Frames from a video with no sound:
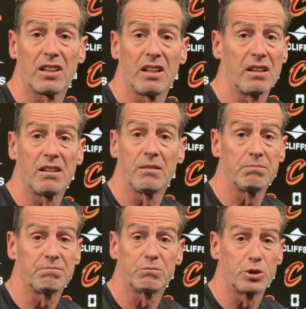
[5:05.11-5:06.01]
I
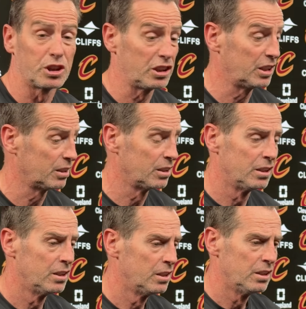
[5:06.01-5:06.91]
was
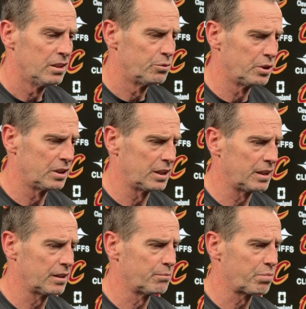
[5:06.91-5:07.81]

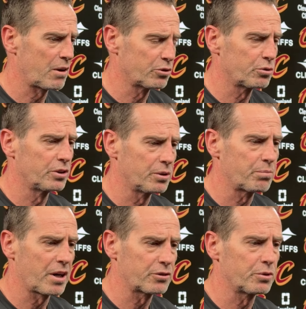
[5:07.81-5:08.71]
really
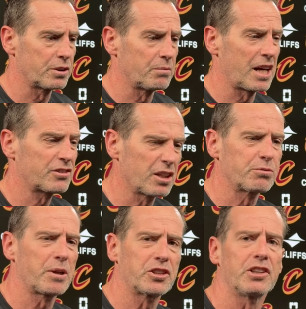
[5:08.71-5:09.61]
impressed with him last night,
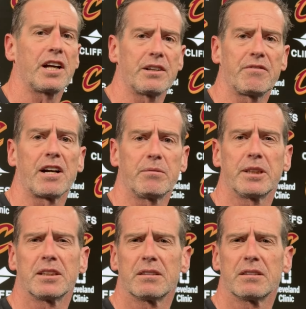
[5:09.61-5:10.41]
especially in that environment.